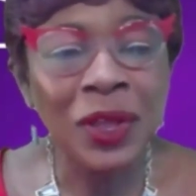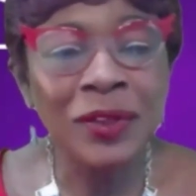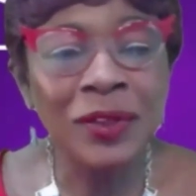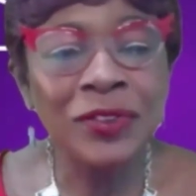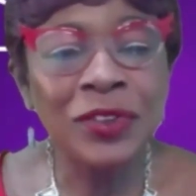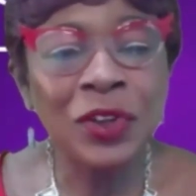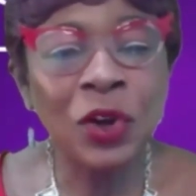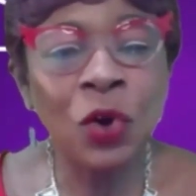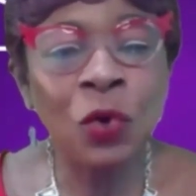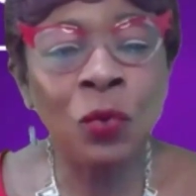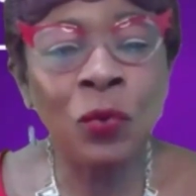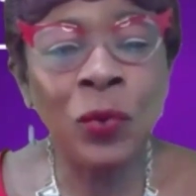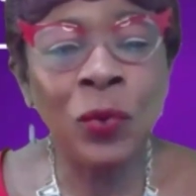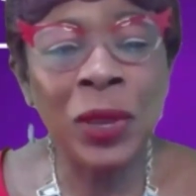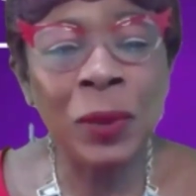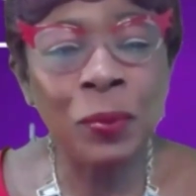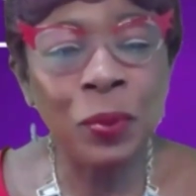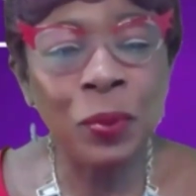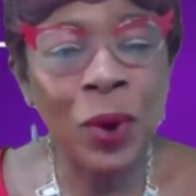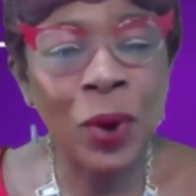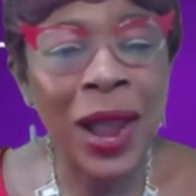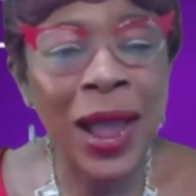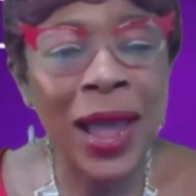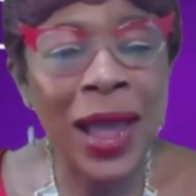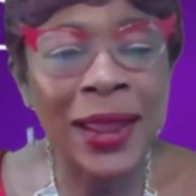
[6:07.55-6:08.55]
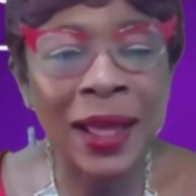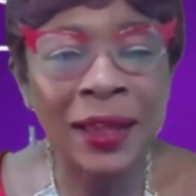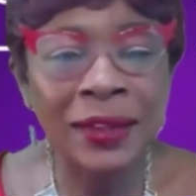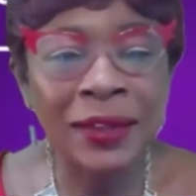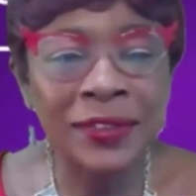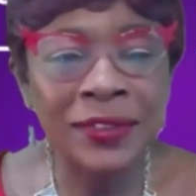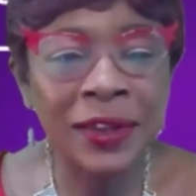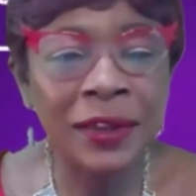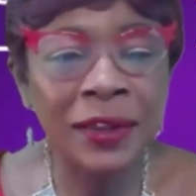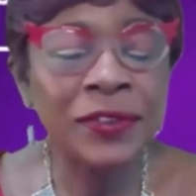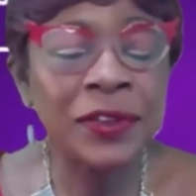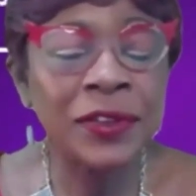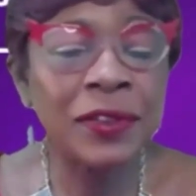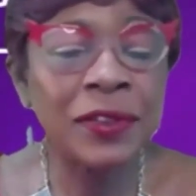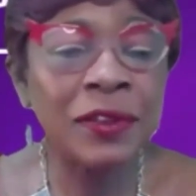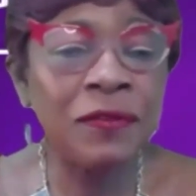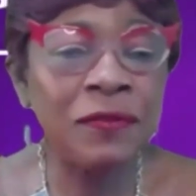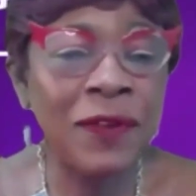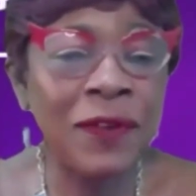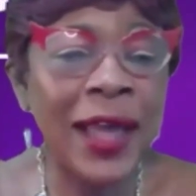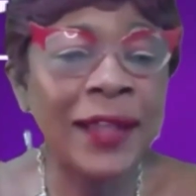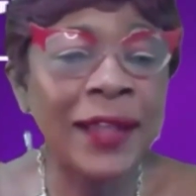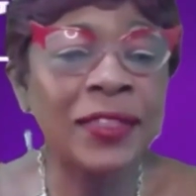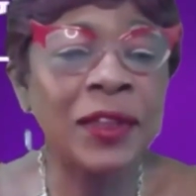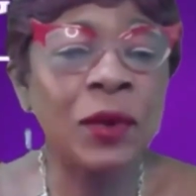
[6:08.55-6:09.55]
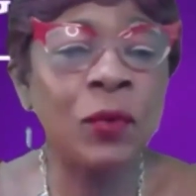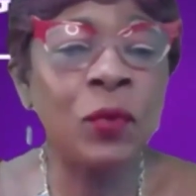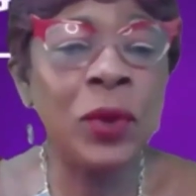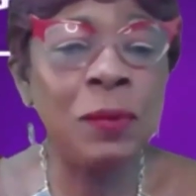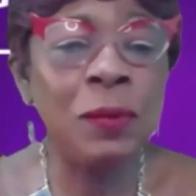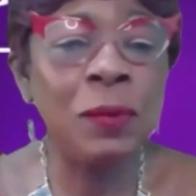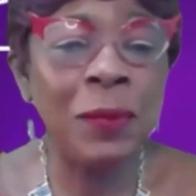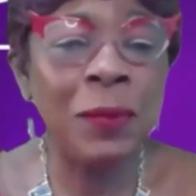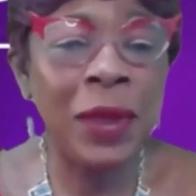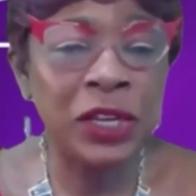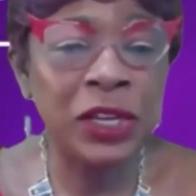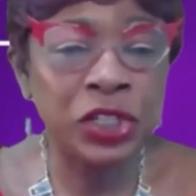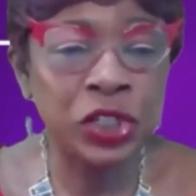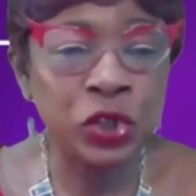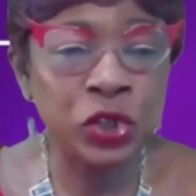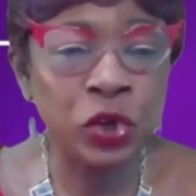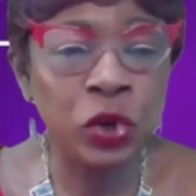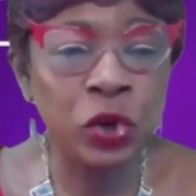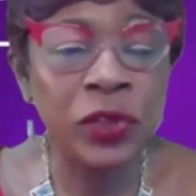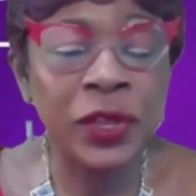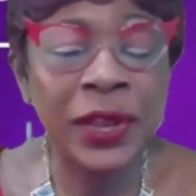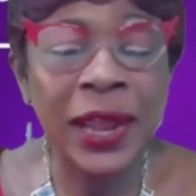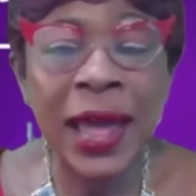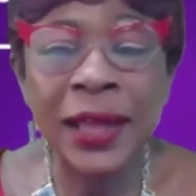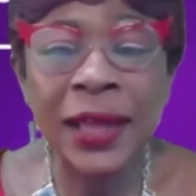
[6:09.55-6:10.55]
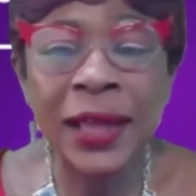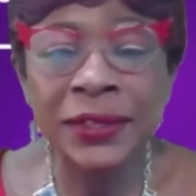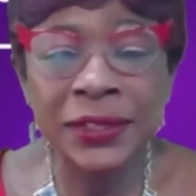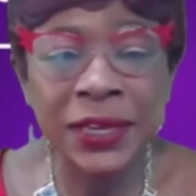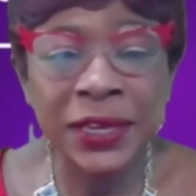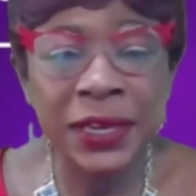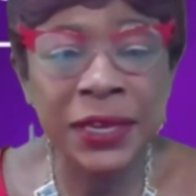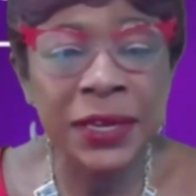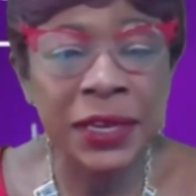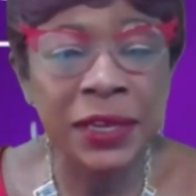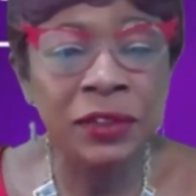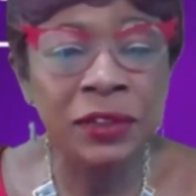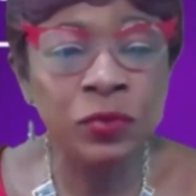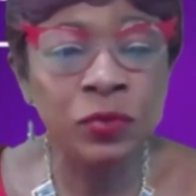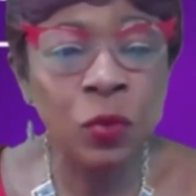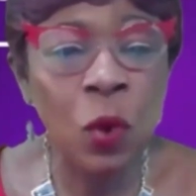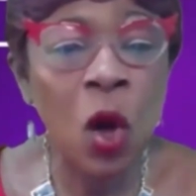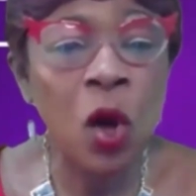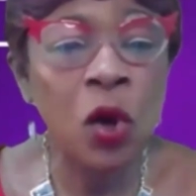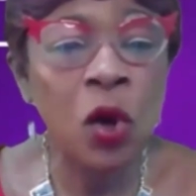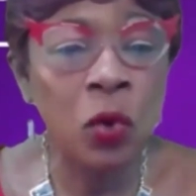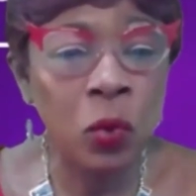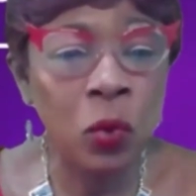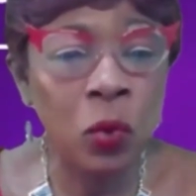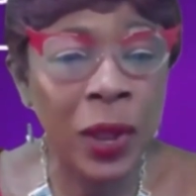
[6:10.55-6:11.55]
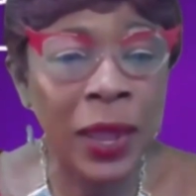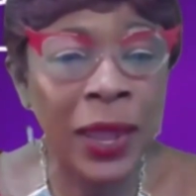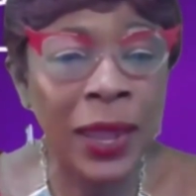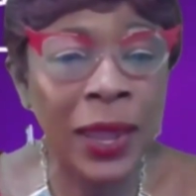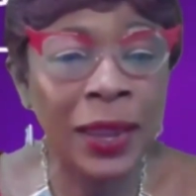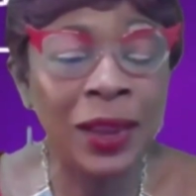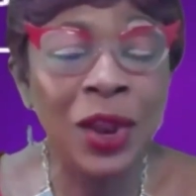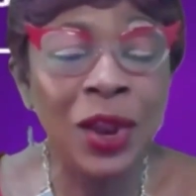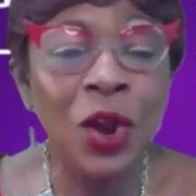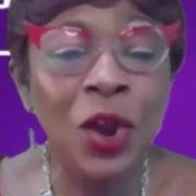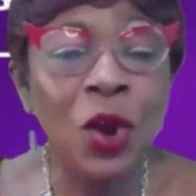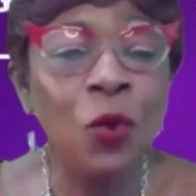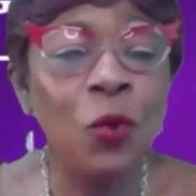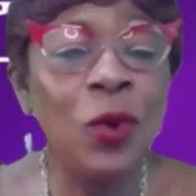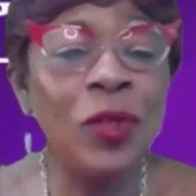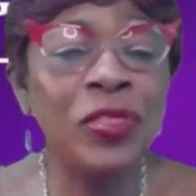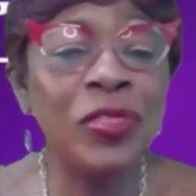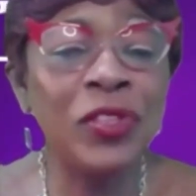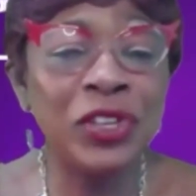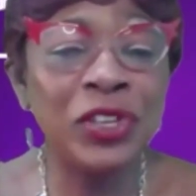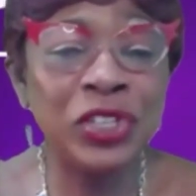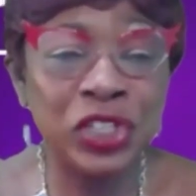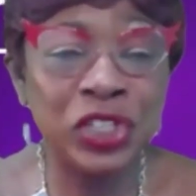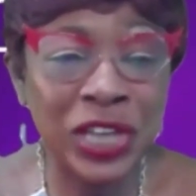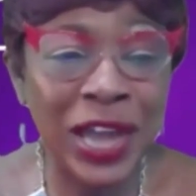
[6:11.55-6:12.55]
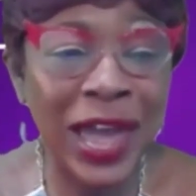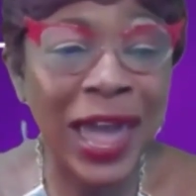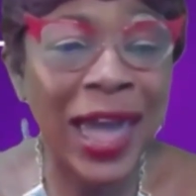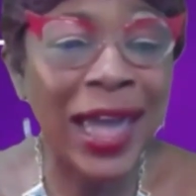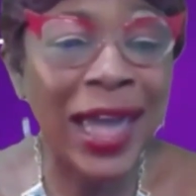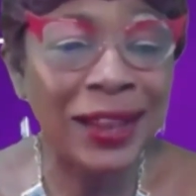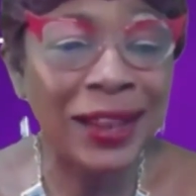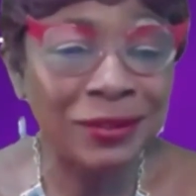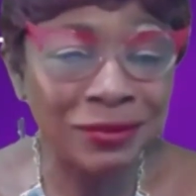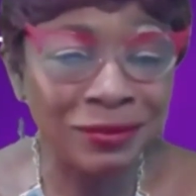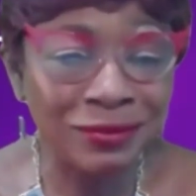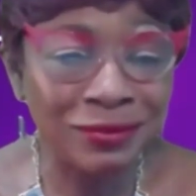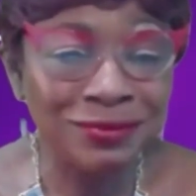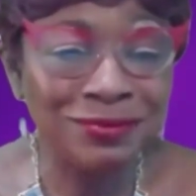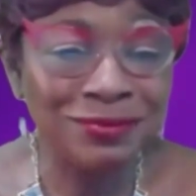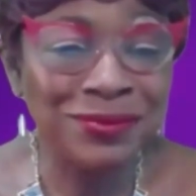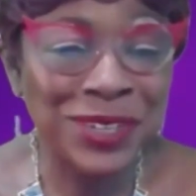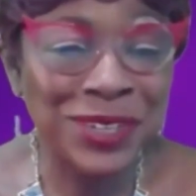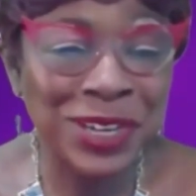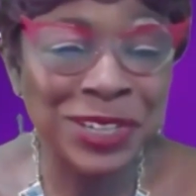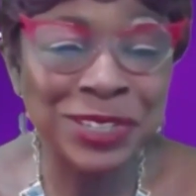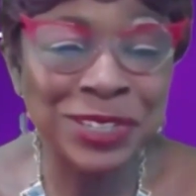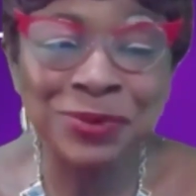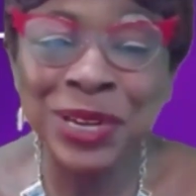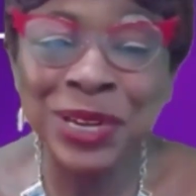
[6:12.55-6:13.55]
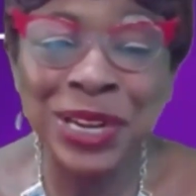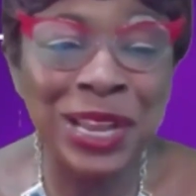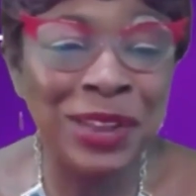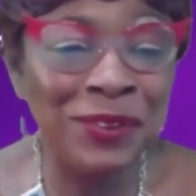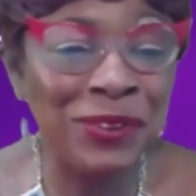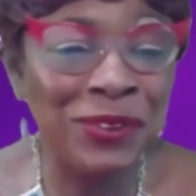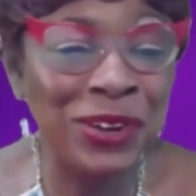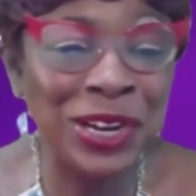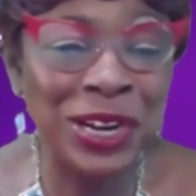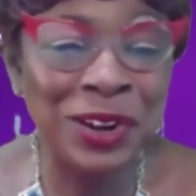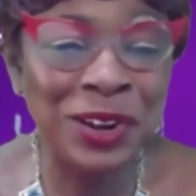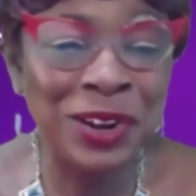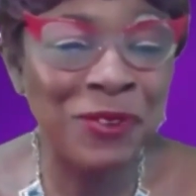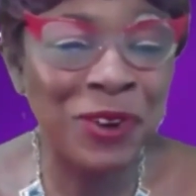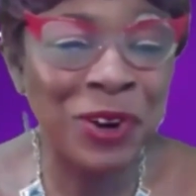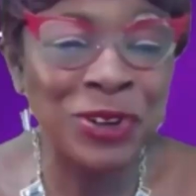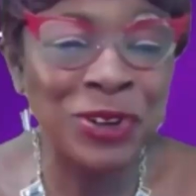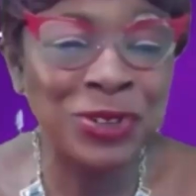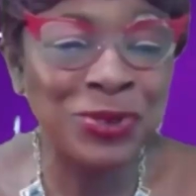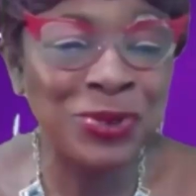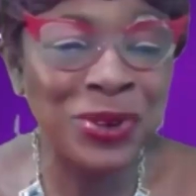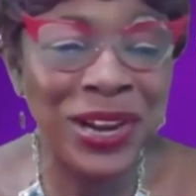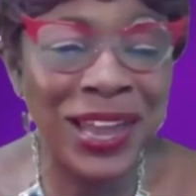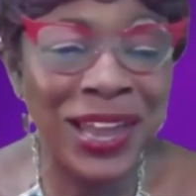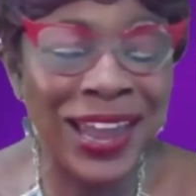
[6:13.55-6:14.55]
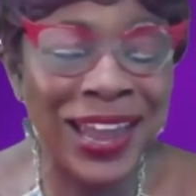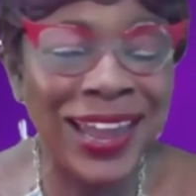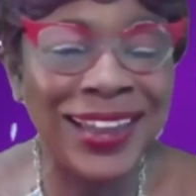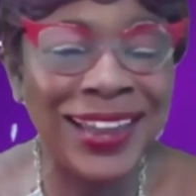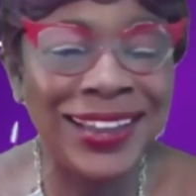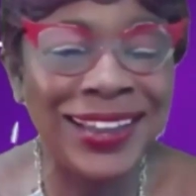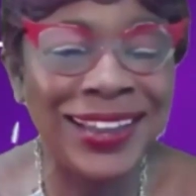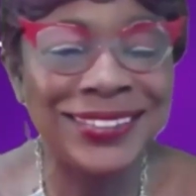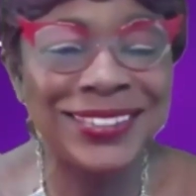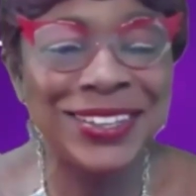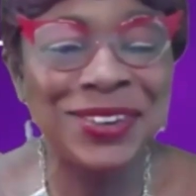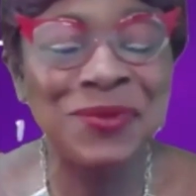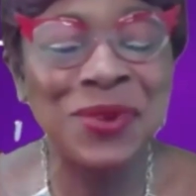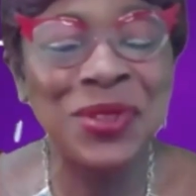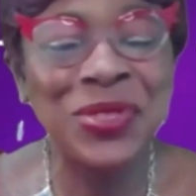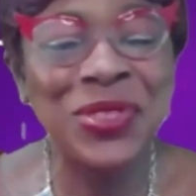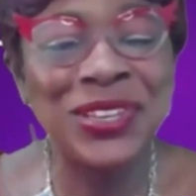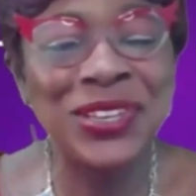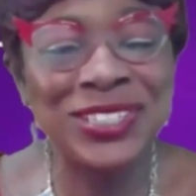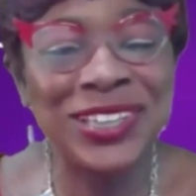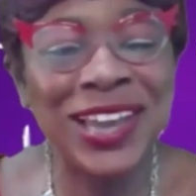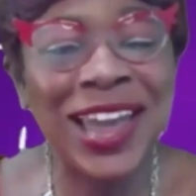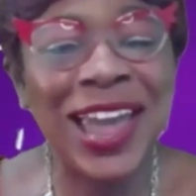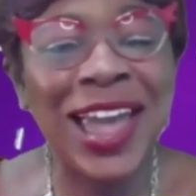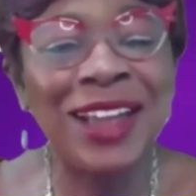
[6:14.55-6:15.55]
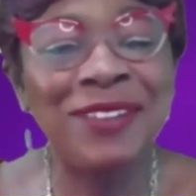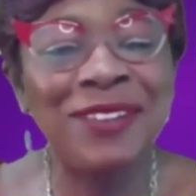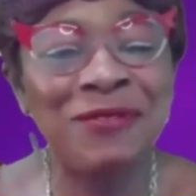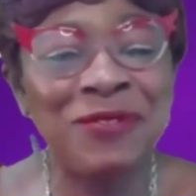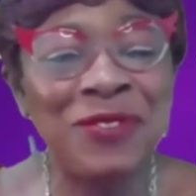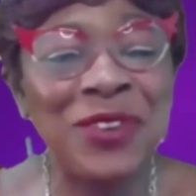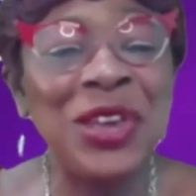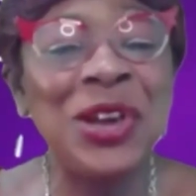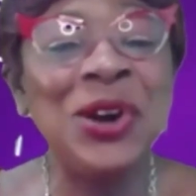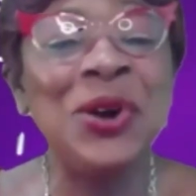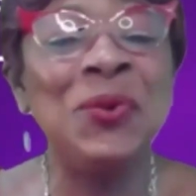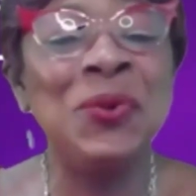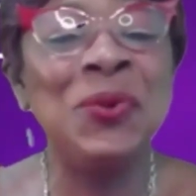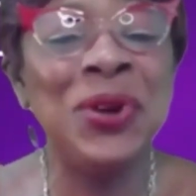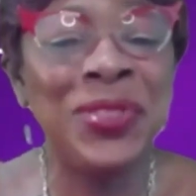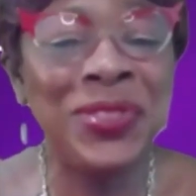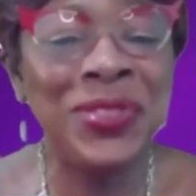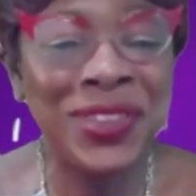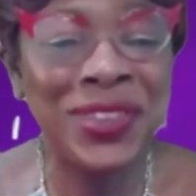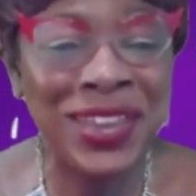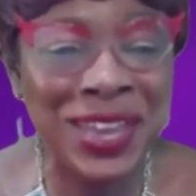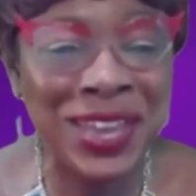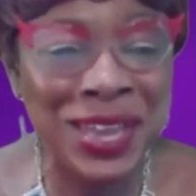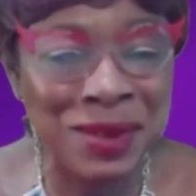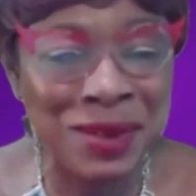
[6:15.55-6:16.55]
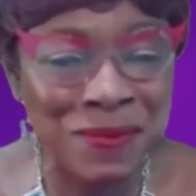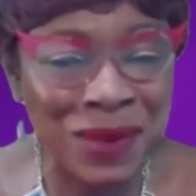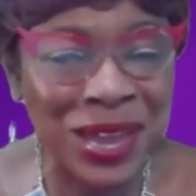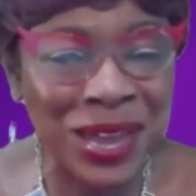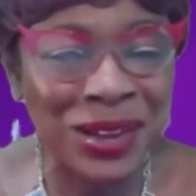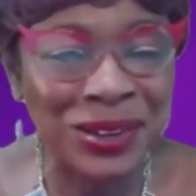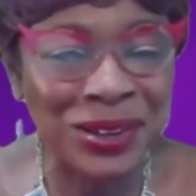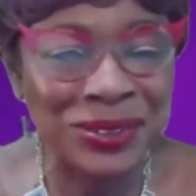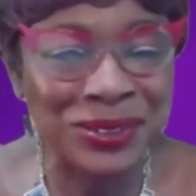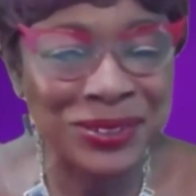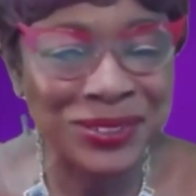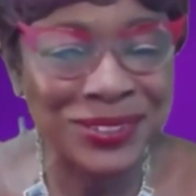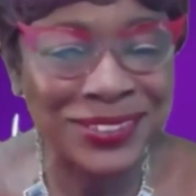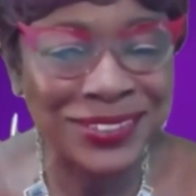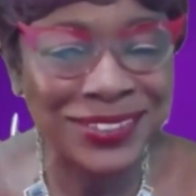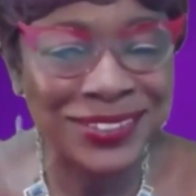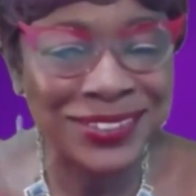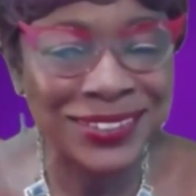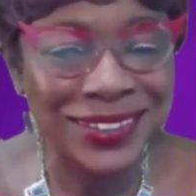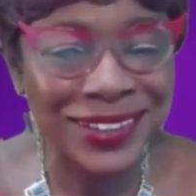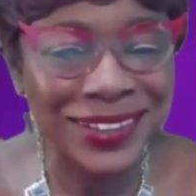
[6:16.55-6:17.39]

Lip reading: So we pride ourselves in the fact that we make sure that our attendees walk away with a chat, because we live in a virtual age, with the chat filled with emails.